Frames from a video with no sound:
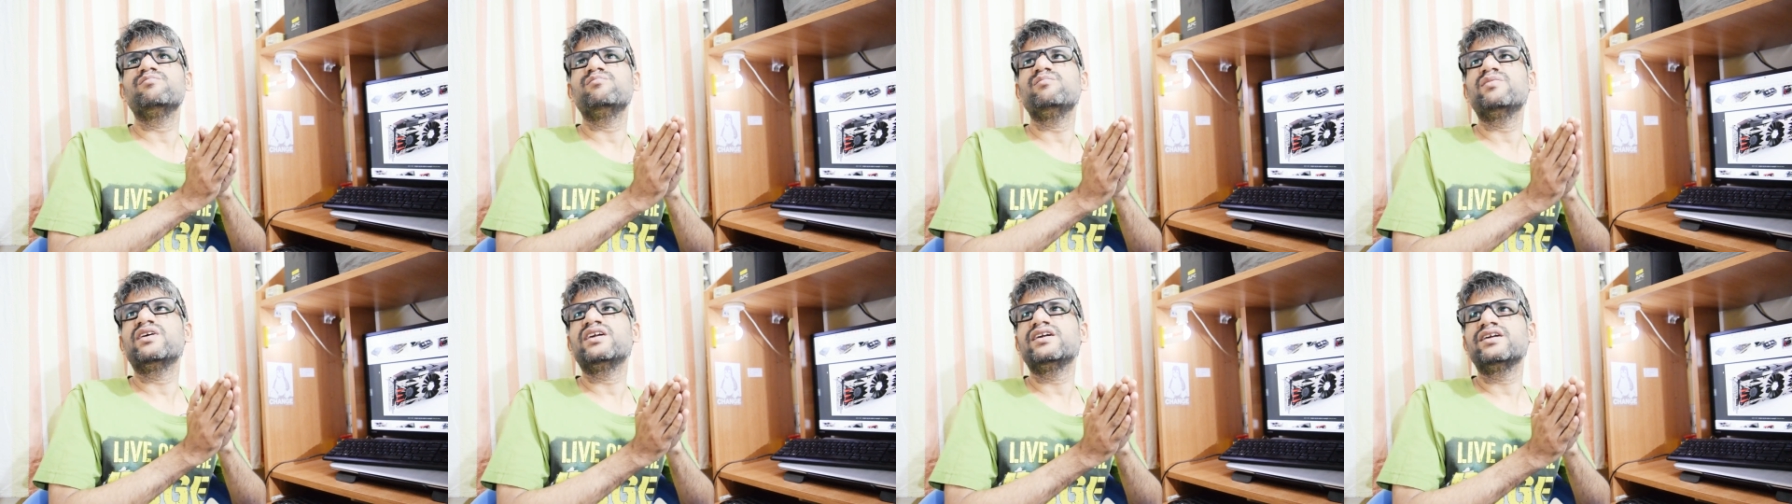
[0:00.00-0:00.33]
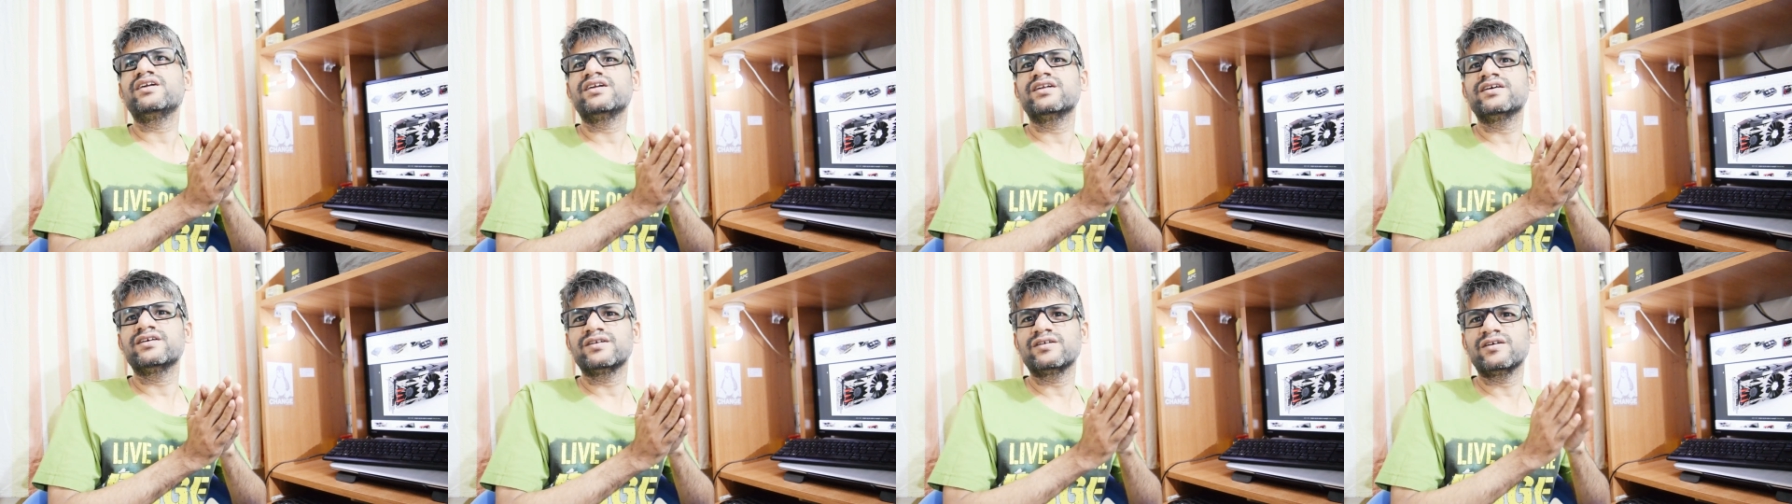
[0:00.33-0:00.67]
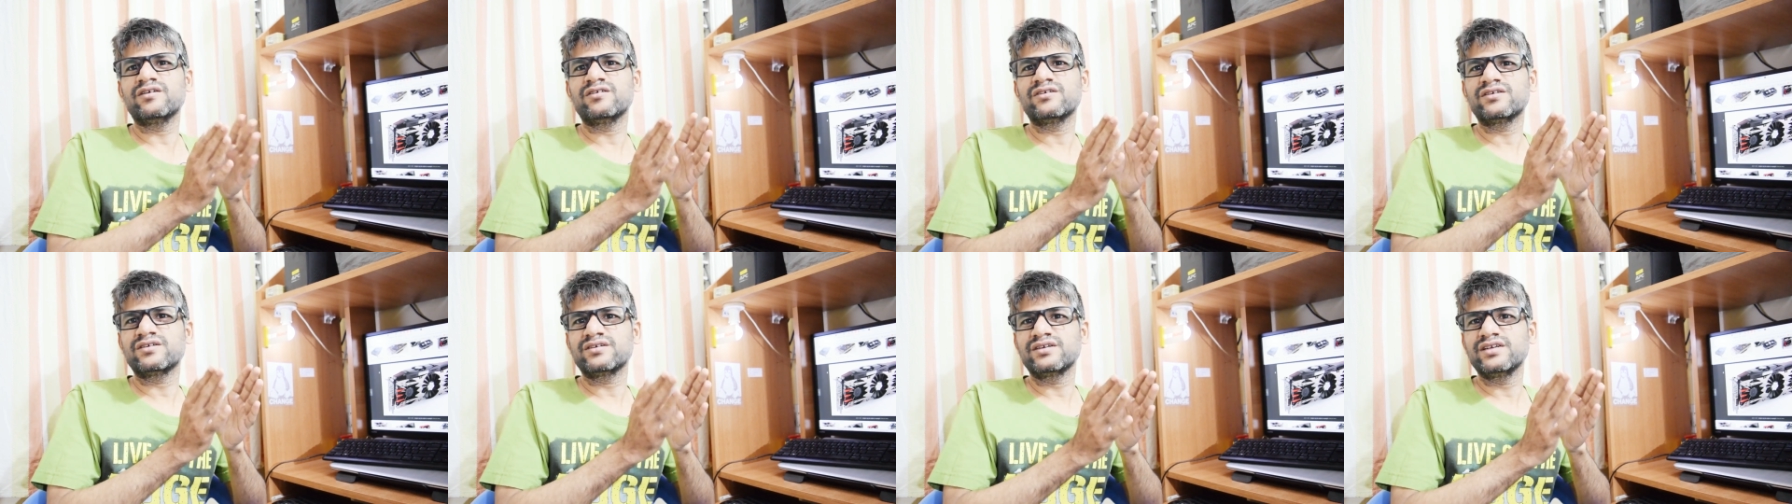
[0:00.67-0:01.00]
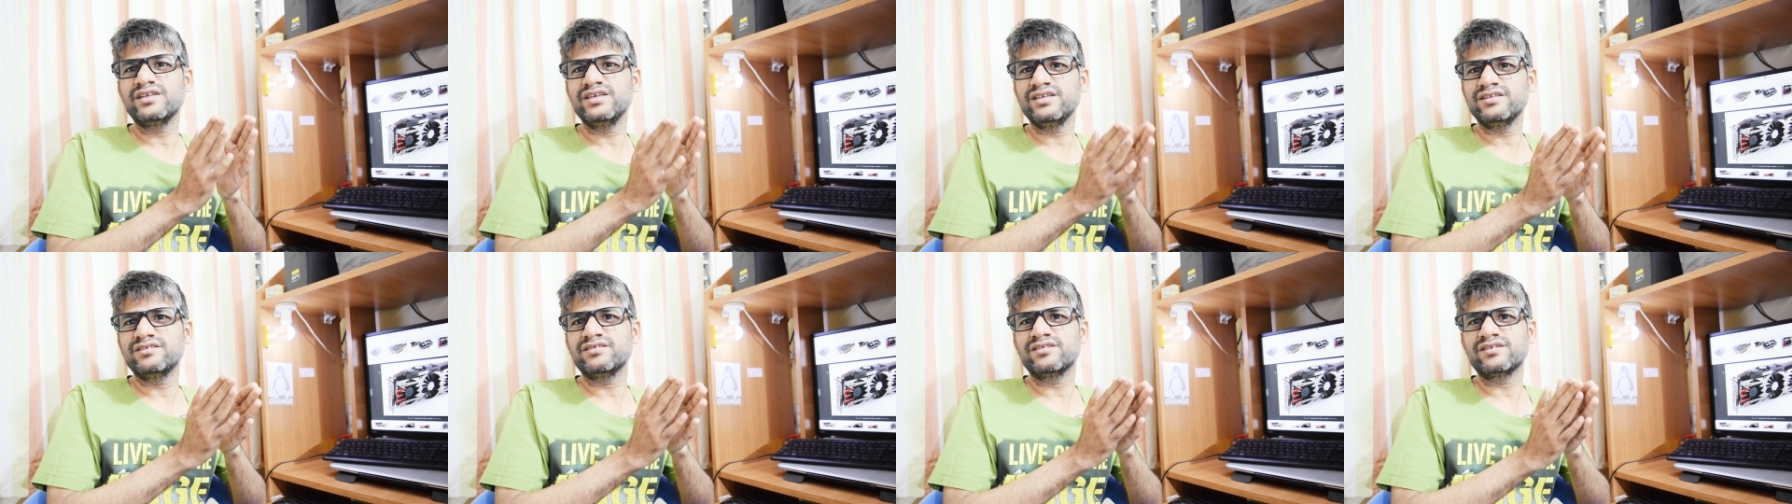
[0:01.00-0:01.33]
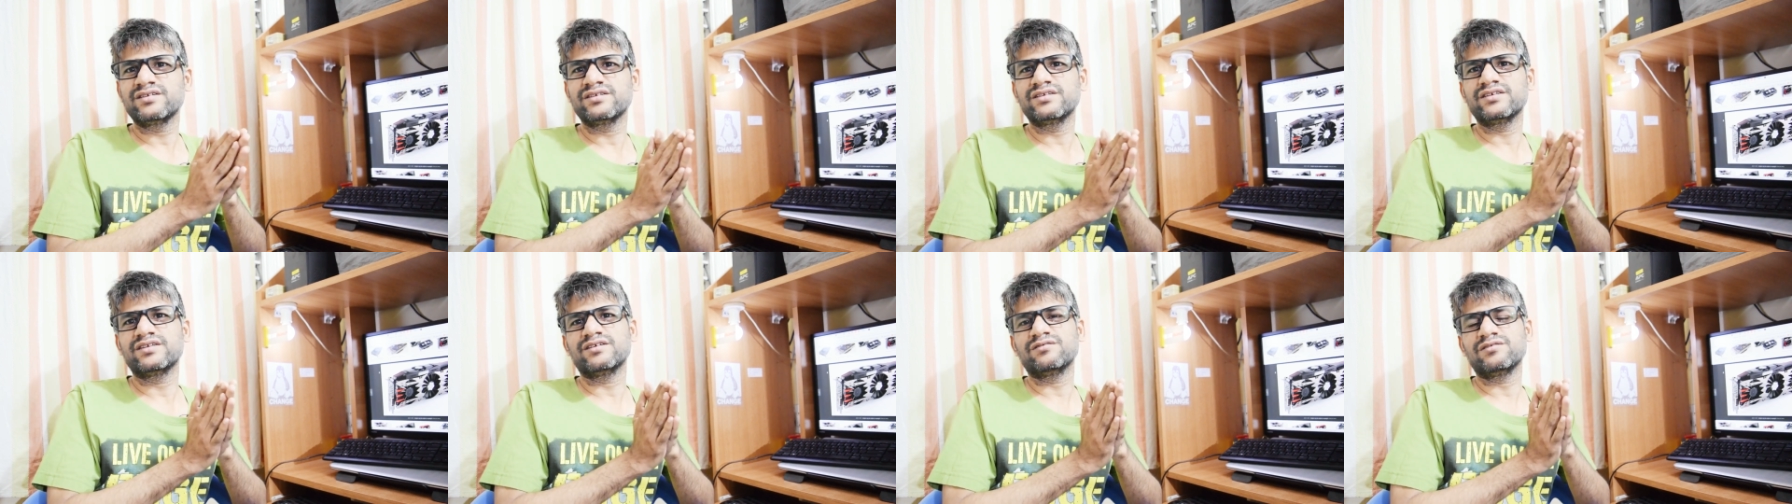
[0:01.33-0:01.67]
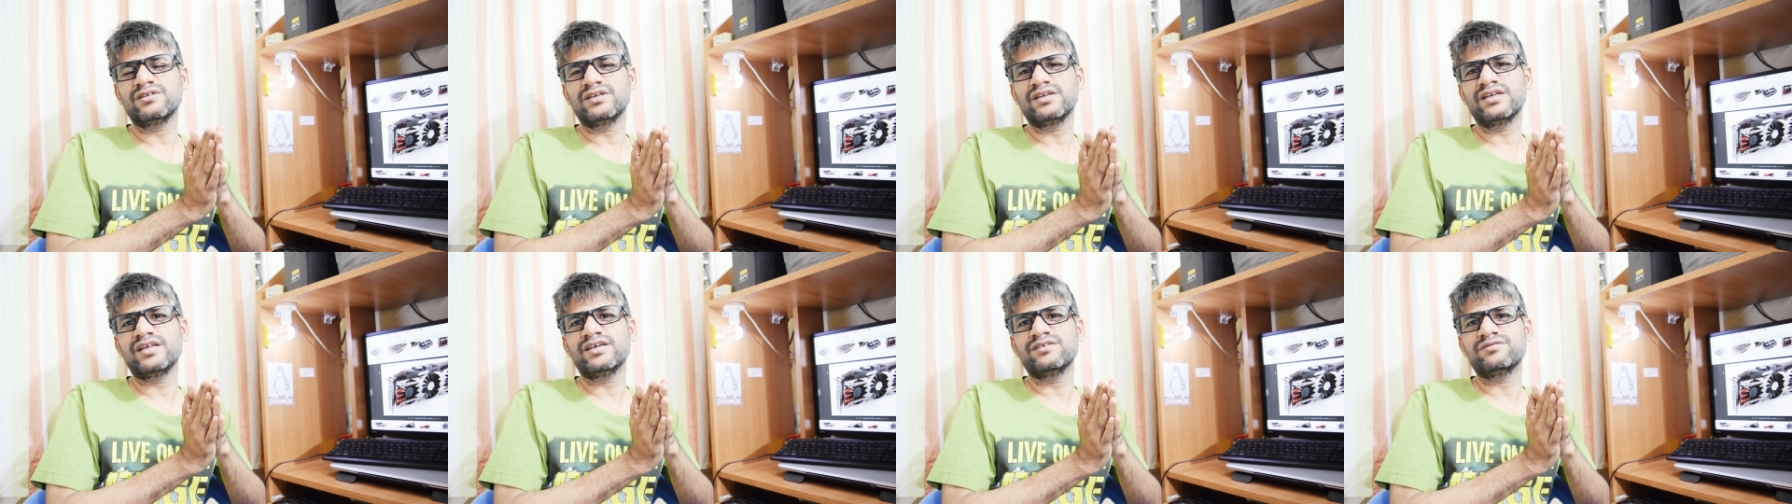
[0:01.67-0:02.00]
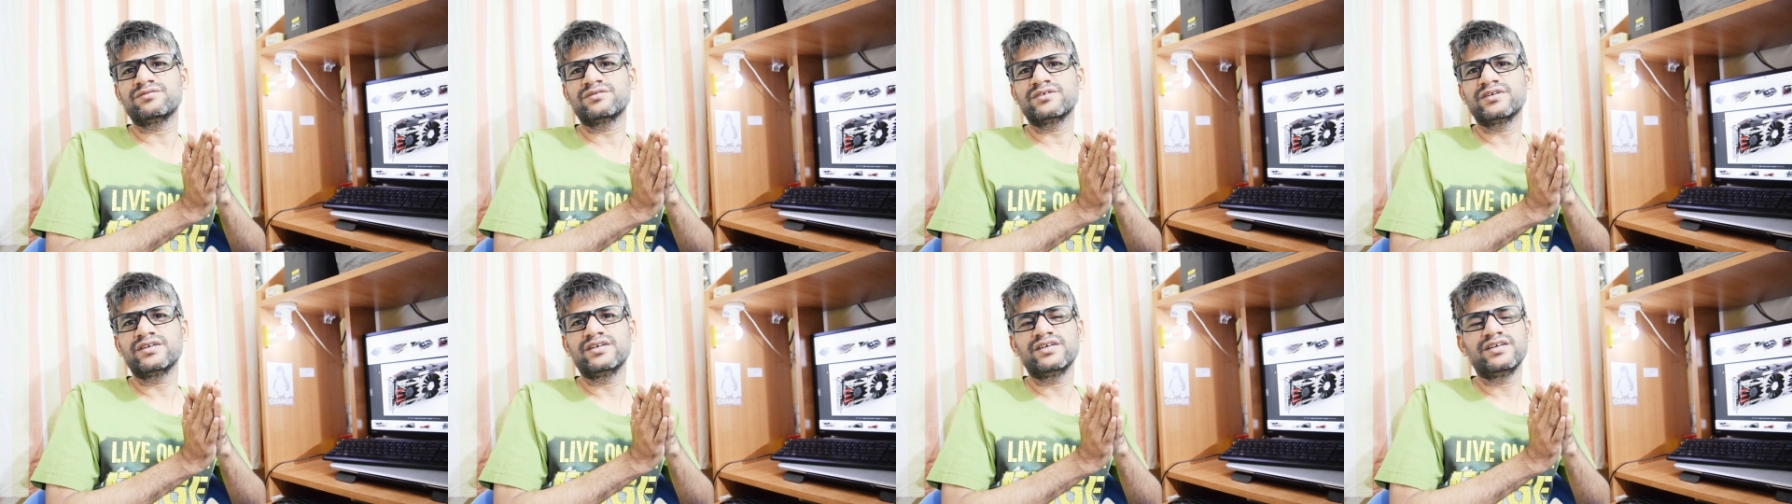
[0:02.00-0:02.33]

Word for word: mentor or teachers in our life.